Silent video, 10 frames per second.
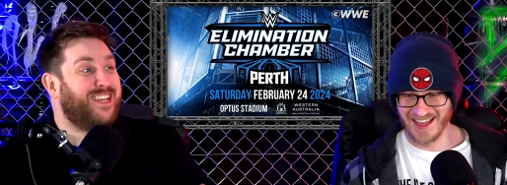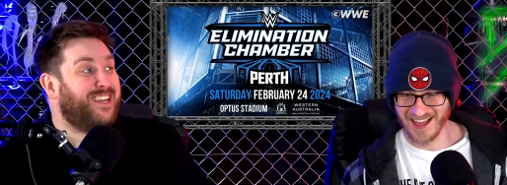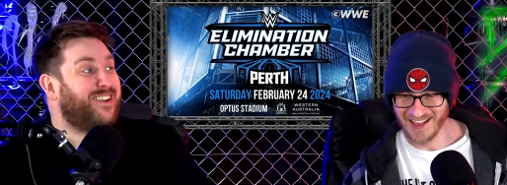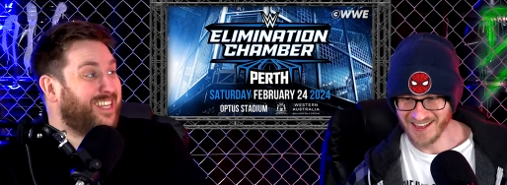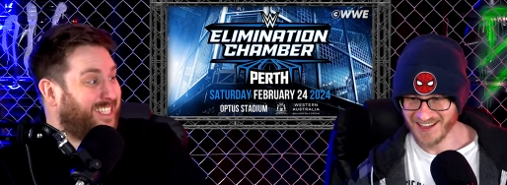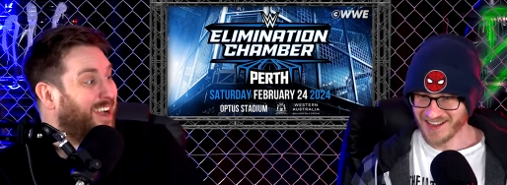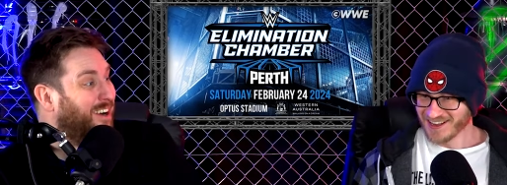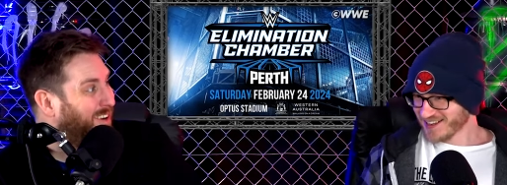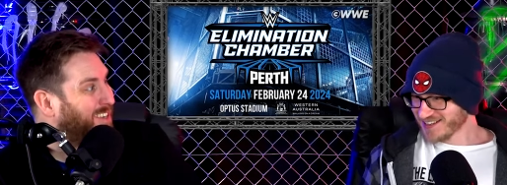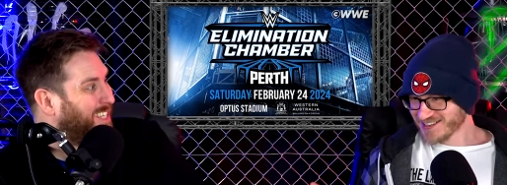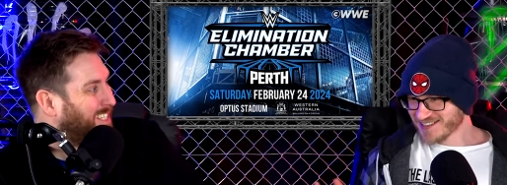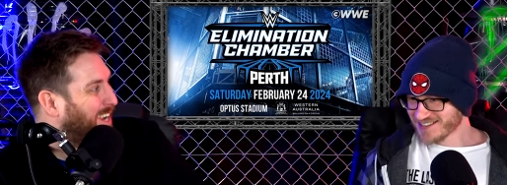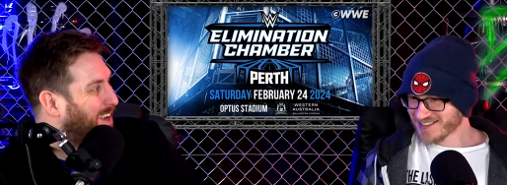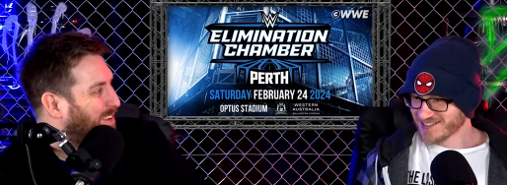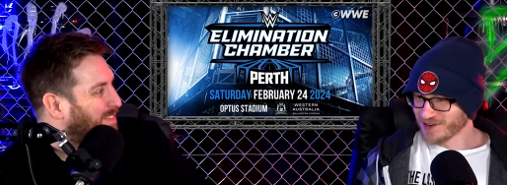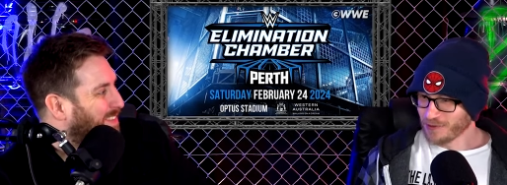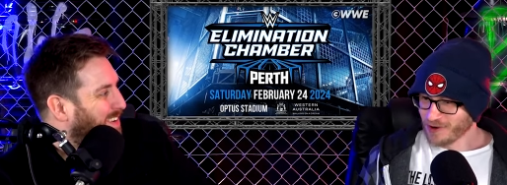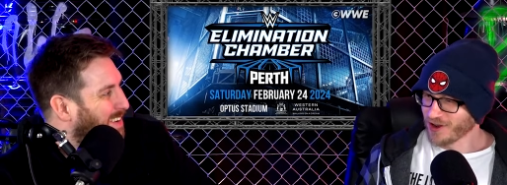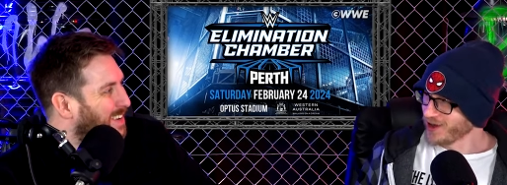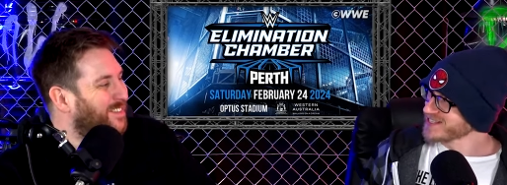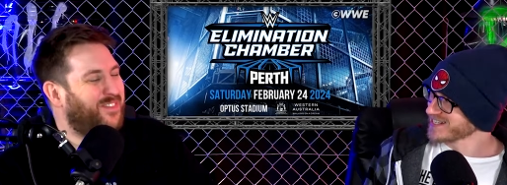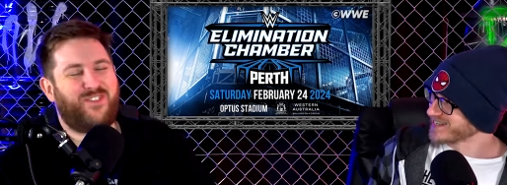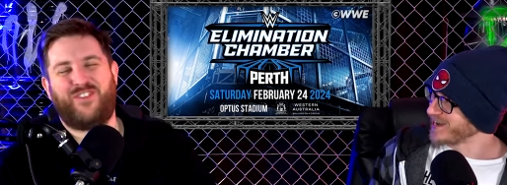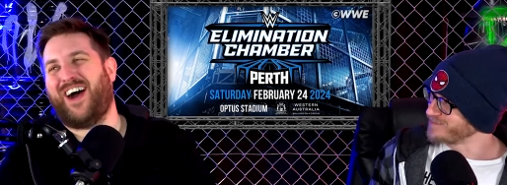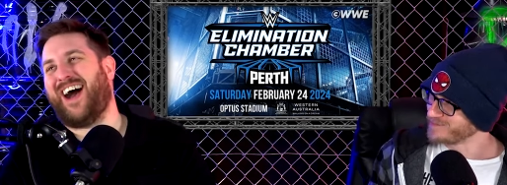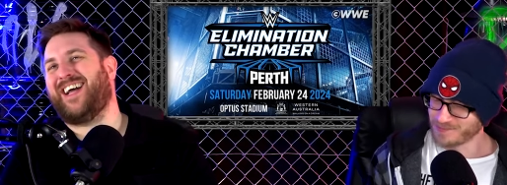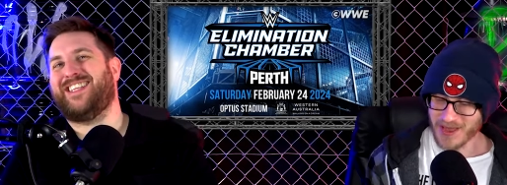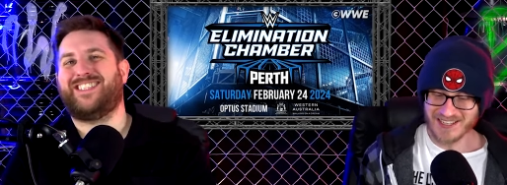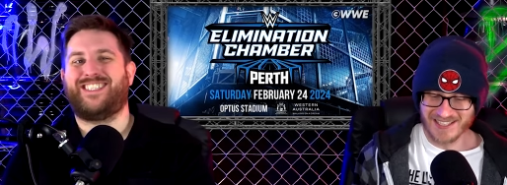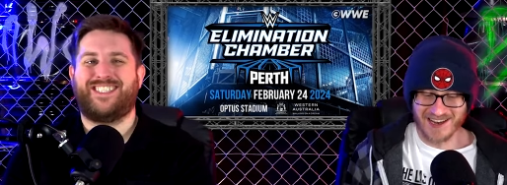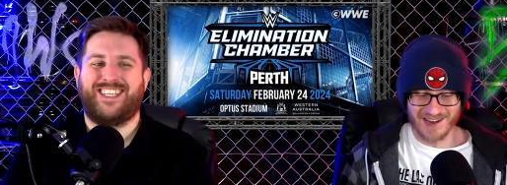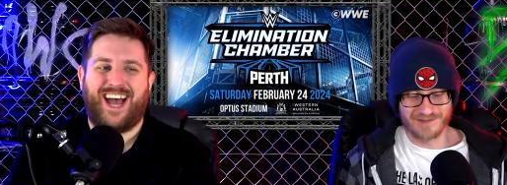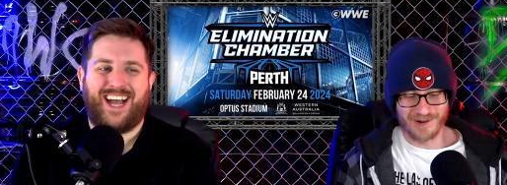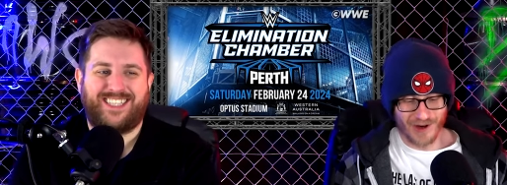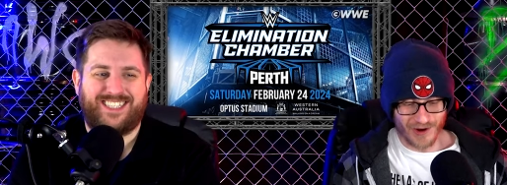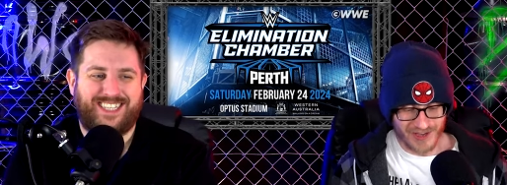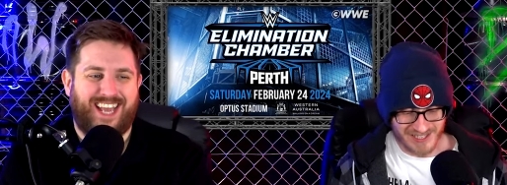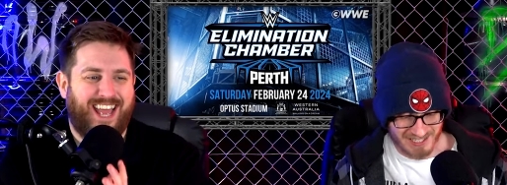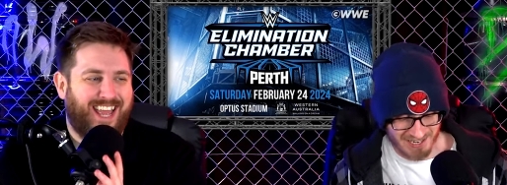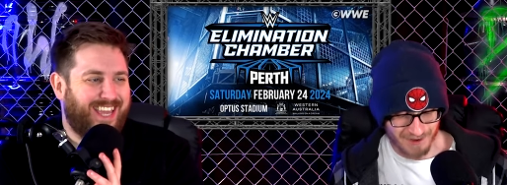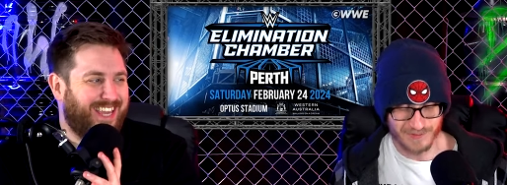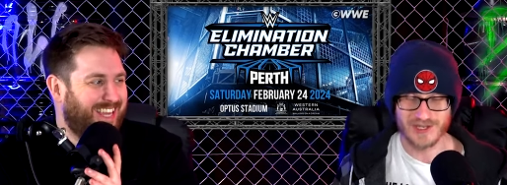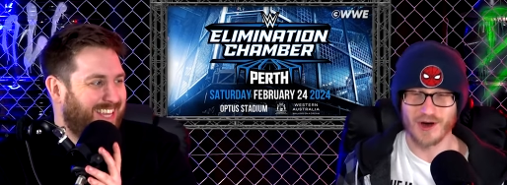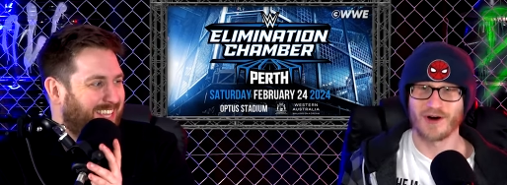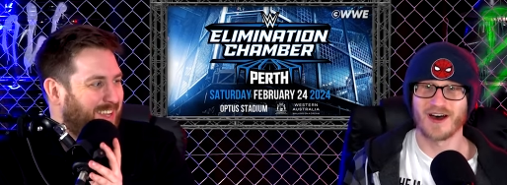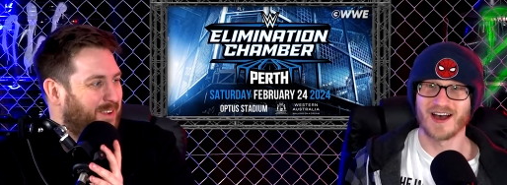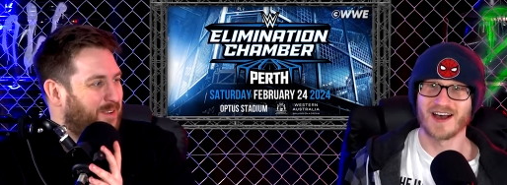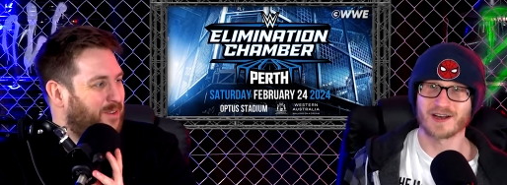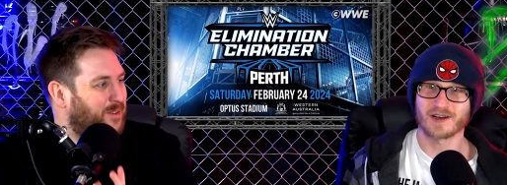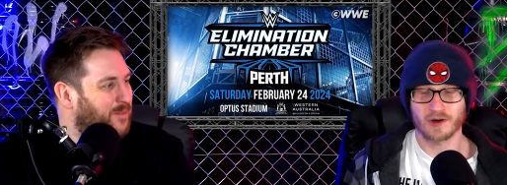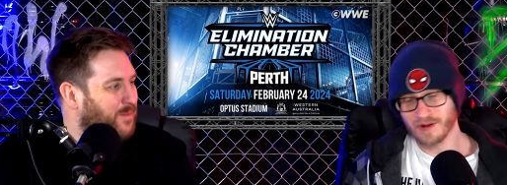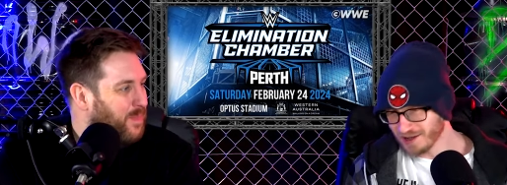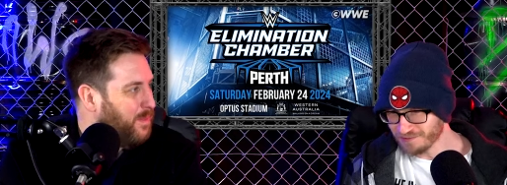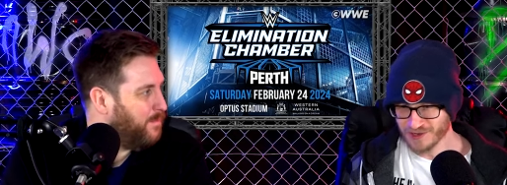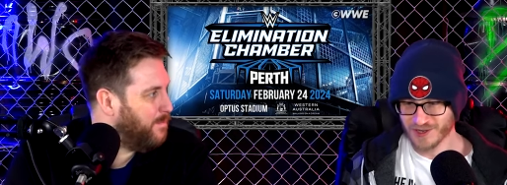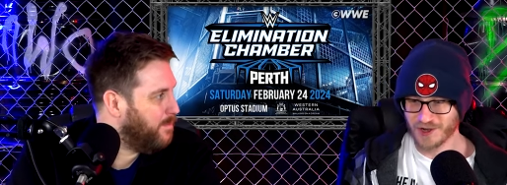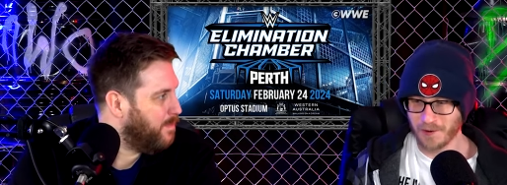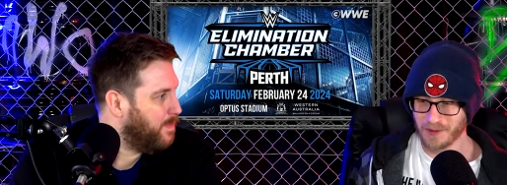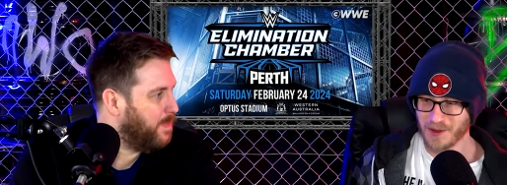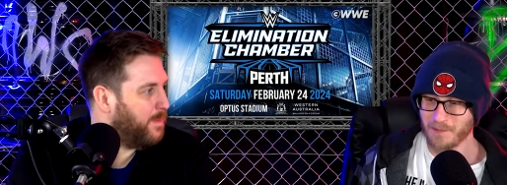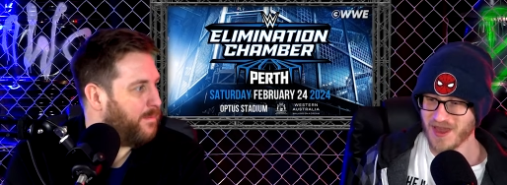Speaker 1: you're legit on Aussie
Speaker 2: time? So we're on Aussie time. Fantastic. Big time, we're on Aussie time. So come and have a couple of